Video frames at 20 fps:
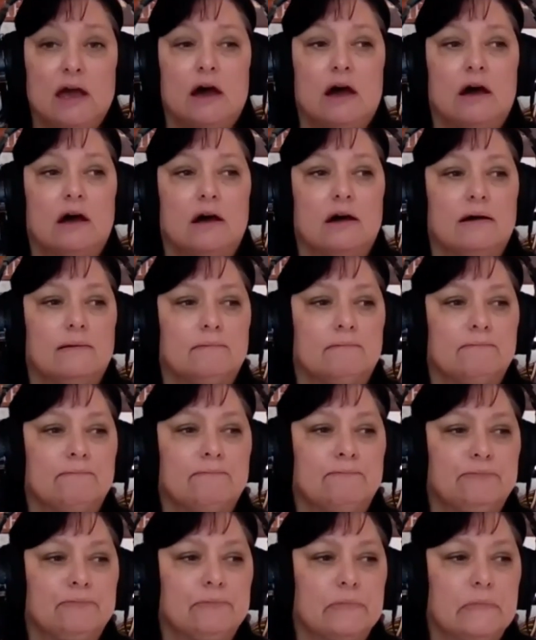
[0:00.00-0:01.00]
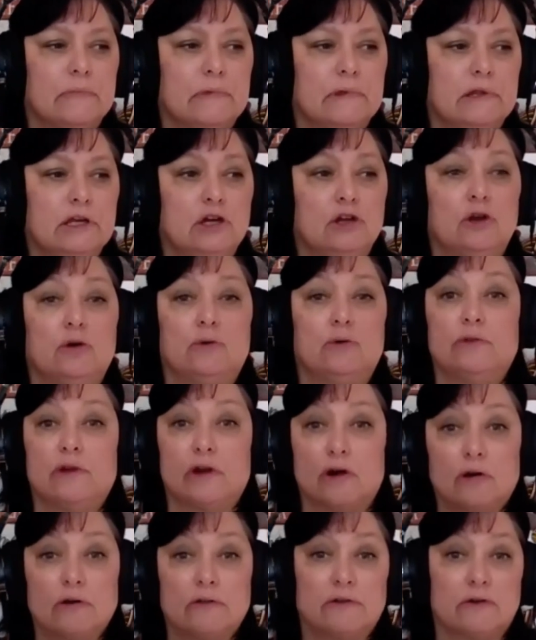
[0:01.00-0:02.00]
There